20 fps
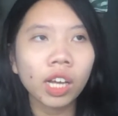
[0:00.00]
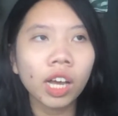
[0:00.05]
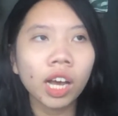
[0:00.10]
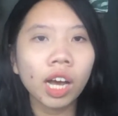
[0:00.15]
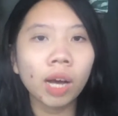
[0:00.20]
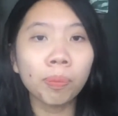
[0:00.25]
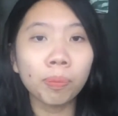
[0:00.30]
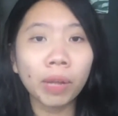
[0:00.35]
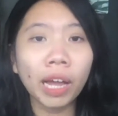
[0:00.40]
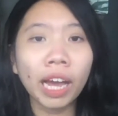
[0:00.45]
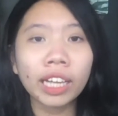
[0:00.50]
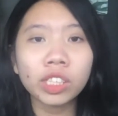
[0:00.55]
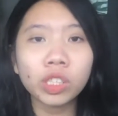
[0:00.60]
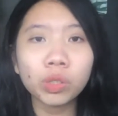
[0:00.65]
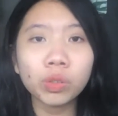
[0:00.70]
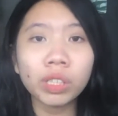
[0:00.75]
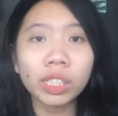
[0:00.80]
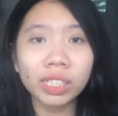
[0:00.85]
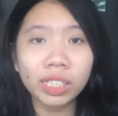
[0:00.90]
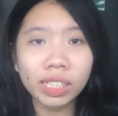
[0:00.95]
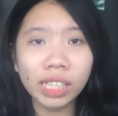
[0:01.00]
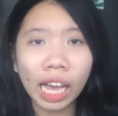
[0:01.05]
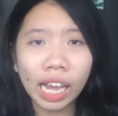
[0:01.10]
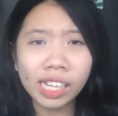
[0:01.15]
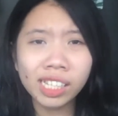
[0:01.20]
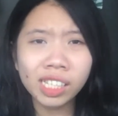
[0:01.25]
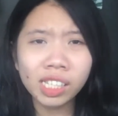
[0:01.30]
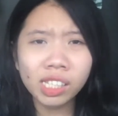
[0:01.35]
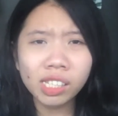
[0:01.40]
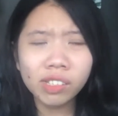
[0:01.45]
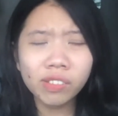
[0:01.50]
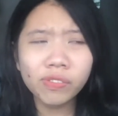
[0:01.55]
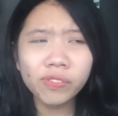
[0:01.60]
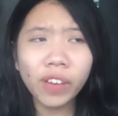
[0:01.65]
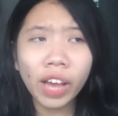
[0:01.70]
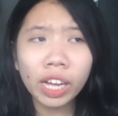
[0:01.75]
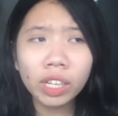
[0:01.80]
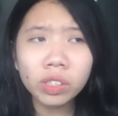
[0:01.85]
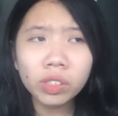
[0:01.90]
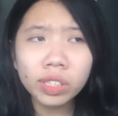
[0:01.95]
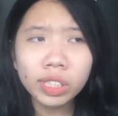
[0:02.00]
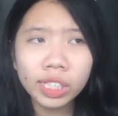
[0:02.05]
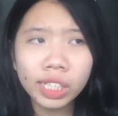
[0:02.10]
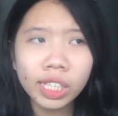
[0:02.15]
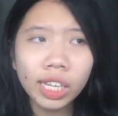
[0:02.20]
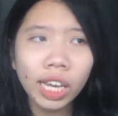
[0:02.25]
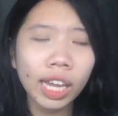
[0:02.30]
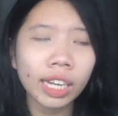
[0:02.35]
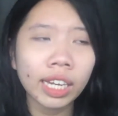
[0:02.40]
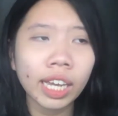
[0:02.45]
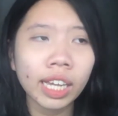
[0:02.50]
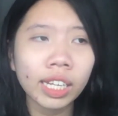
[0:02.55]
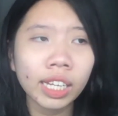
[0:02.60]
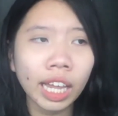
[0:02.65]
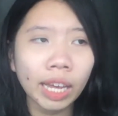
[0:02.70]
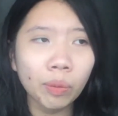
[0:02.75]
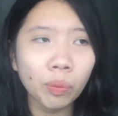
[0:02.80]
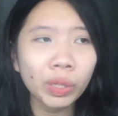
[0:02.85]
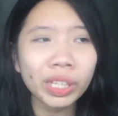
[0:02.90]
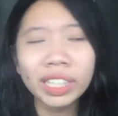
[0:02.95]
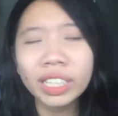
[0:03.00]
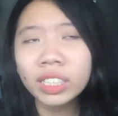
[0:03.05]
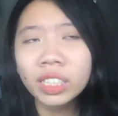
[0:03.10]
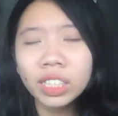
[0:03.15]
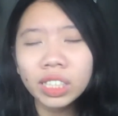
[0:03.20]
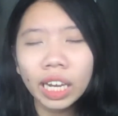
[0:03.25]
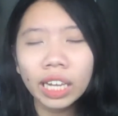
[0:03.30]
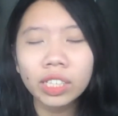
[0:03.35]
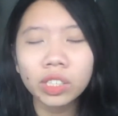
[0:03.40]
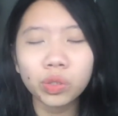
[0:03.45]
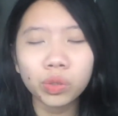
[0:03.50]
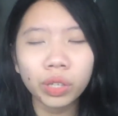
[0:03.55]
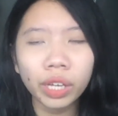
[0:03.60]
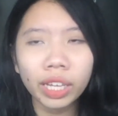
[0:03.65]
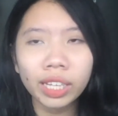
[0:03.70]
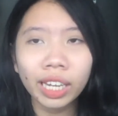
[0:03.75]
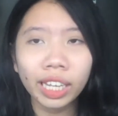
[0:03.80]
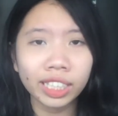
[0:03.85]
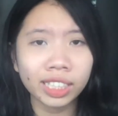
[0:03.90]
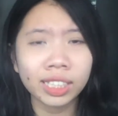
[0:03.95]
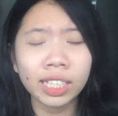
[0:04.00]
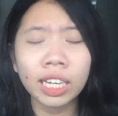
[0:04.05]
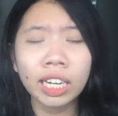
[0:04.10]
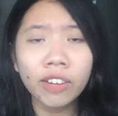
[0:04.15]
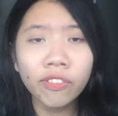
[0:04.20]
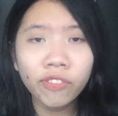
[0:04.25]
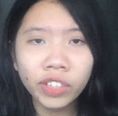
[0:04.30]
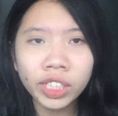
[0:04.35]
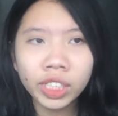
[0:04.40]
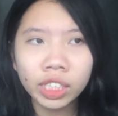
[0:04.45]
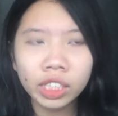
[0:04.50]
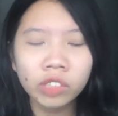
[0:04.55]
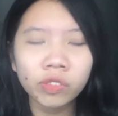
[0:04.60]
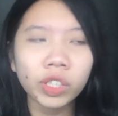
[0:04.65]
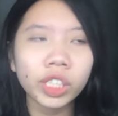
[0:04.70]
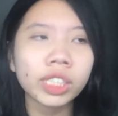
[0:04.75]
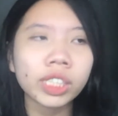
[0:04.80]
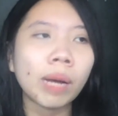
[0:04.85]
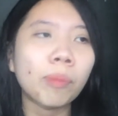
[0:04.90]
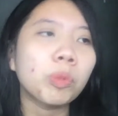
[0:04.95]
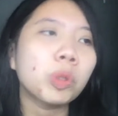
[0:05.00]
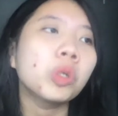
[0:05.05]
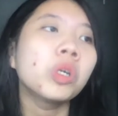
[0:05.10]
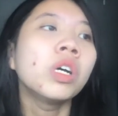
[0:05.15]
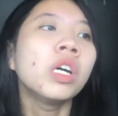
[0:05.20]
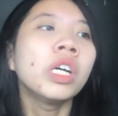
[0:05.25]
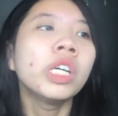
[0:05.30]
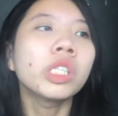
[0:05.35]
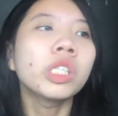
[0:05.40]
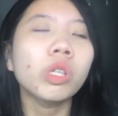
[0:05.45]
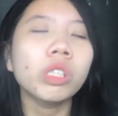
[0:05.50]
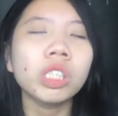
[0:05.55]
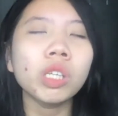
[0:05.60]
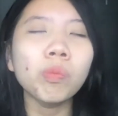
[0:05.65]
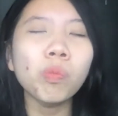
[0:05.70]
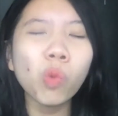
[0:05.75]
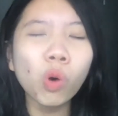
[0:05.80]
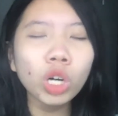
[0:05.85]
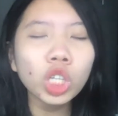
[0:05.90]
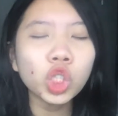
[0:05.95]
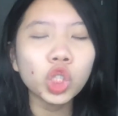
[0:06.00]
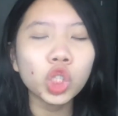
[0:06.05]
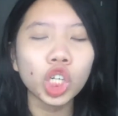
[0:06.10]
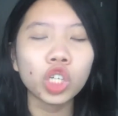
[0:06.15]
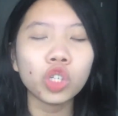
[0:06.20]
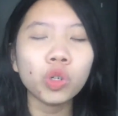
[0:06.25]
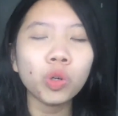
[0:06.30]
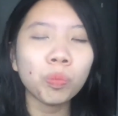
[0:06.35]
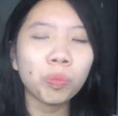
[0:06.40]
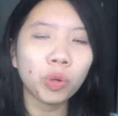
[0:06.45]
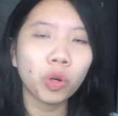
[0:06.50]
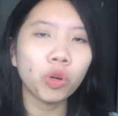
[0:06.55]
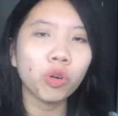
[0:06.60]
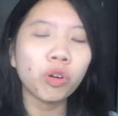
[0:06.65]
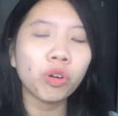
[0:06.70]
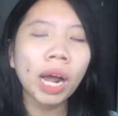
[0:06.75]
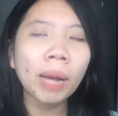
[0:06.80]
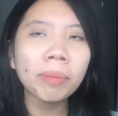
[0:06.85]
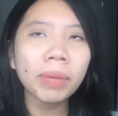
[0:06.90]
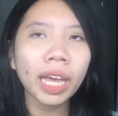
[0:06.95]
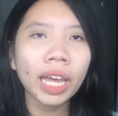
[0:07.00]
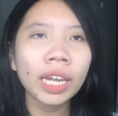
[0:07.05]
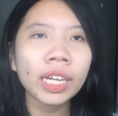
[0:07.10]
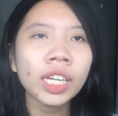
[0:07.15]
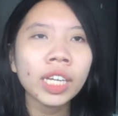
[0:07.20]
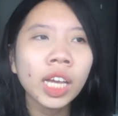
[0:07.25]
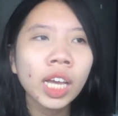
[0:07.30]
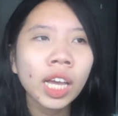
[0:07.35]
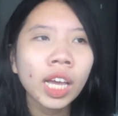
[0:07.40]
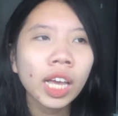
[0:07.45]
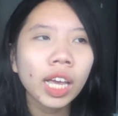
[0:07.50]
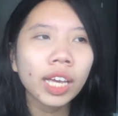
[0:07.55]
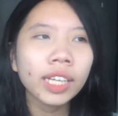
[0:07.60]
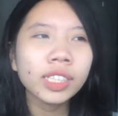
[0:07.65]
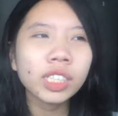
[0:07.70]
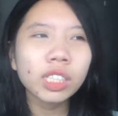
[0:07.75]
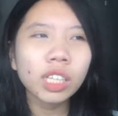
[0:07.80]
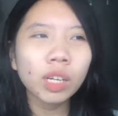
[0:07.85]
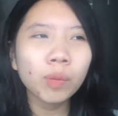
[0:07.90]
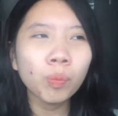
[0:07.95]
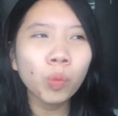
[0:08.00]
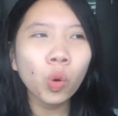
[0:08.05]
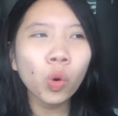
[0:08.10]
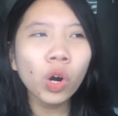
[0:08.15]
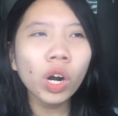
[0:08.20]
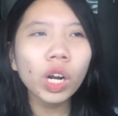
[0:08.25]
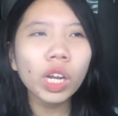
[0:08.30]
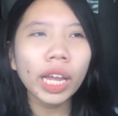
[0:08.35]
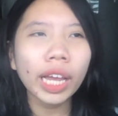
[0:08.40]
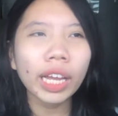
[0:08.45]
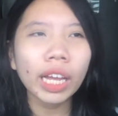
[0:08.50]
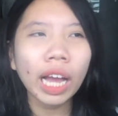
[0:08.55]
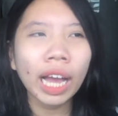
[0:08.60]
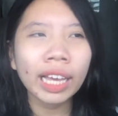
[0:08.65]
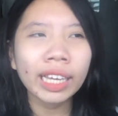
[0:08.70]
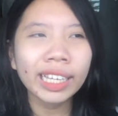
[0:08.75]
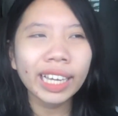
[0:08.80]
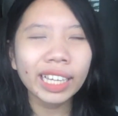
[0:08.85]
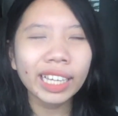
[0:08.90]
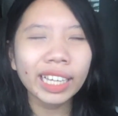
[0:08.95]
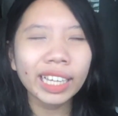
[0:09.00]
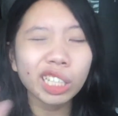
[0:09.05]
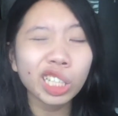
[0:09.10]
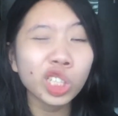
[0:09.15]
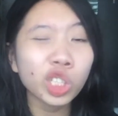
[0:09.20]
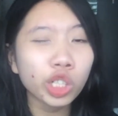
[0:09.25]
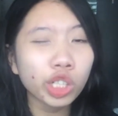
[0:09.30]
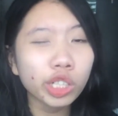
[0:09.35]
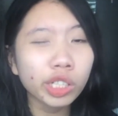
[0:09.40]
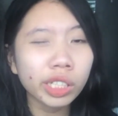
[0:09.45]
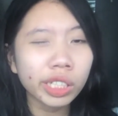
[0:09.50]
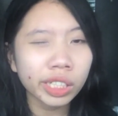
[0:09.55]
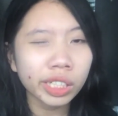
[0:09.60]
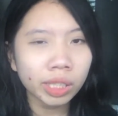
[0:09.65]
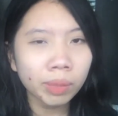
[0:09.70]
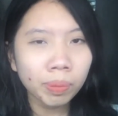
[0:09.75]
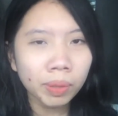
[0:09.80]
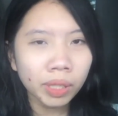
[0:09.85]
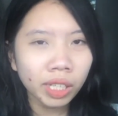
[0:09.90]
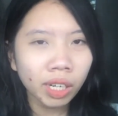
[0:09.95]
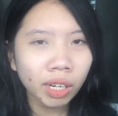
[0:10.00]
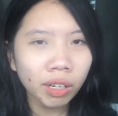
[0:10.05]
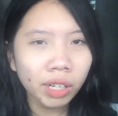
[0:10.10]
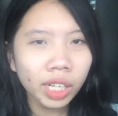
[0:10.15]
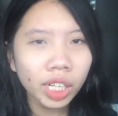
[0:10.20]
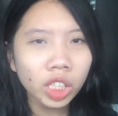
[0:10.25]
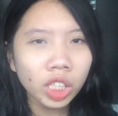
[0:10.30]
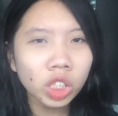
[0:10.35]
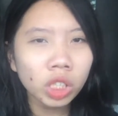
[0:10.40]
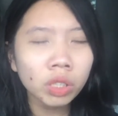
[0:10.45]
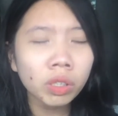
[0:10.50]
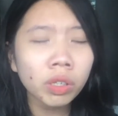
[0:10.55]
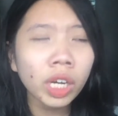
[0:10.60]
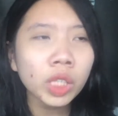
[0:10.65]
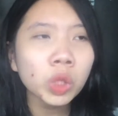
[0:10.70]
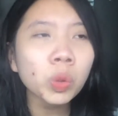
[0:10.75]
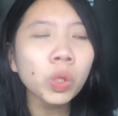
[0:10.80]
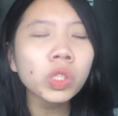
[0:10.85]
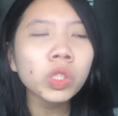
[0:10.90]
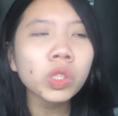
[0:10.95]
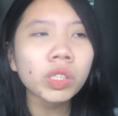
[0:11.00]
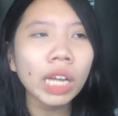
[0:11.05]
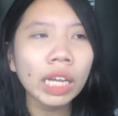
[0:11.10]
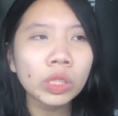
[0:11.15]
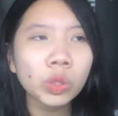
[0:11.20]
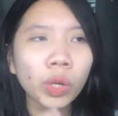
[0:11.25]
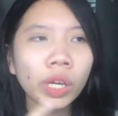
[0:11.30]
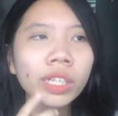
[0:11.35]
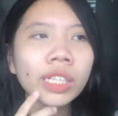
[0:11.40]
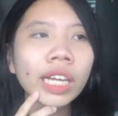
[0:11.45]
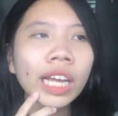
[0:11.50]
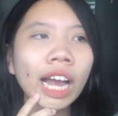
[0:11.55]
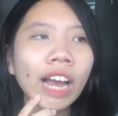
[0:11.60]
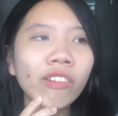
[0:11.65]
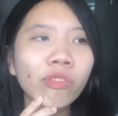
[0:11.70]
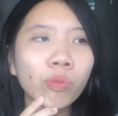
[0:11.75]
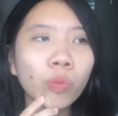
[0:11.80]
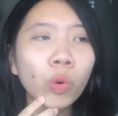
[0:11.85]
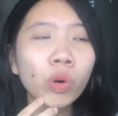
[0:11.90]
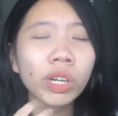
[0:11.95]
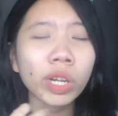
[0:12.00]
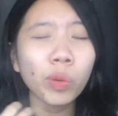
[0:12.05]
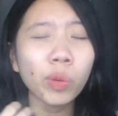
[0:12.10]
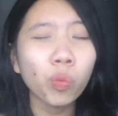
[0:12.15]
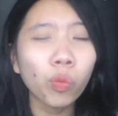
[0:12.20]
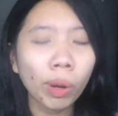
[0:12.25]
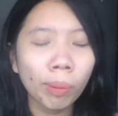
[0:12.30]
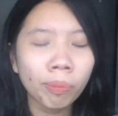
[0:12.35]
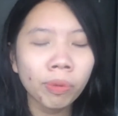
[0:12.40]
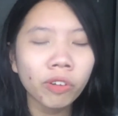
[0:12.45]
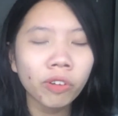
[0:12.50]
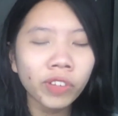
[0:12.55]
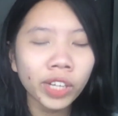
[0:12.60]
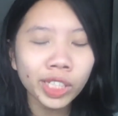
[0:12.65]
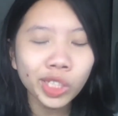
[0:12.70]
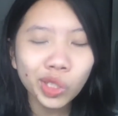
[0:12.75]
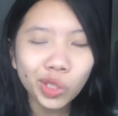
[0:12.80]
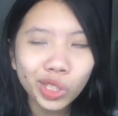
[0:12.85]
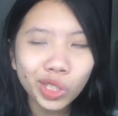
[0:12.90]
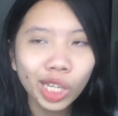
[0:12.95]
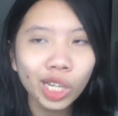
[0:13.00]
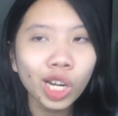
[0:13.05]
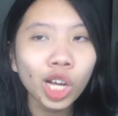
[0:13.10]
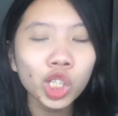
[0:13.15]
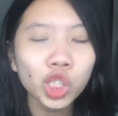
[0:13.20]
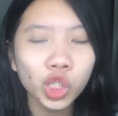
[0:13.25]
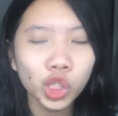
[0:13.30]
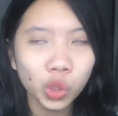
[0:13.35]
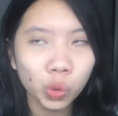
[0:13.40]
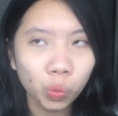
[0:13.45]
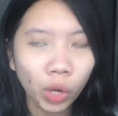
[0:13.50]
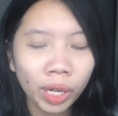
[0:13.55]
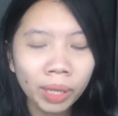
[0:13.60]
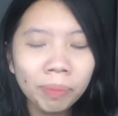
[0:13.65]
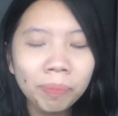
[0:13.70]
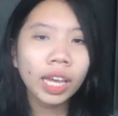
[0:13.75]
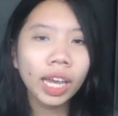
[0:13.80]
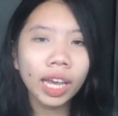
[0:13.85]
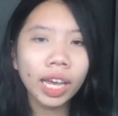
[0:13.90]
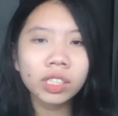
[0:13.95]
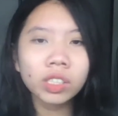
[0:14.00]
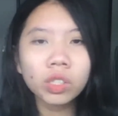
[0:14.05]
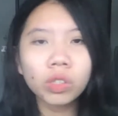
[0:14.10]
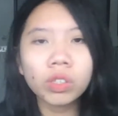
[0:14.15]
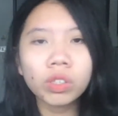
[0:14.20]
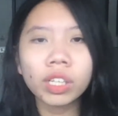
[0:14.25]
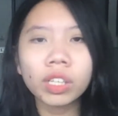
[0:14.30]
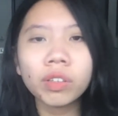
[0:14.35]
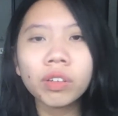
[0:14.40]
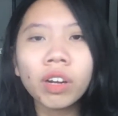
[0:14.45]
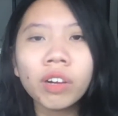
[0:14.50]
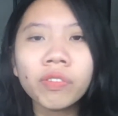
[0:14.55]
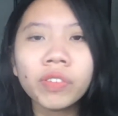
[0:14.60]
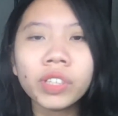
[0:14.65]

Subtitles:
apply to the science faculty, and then like within science you can like study physics, for example. So it's a more general program and it's more like, I guess, interdisciplinary in general as well. So that's why they have more than one professors and not just one. And so the three of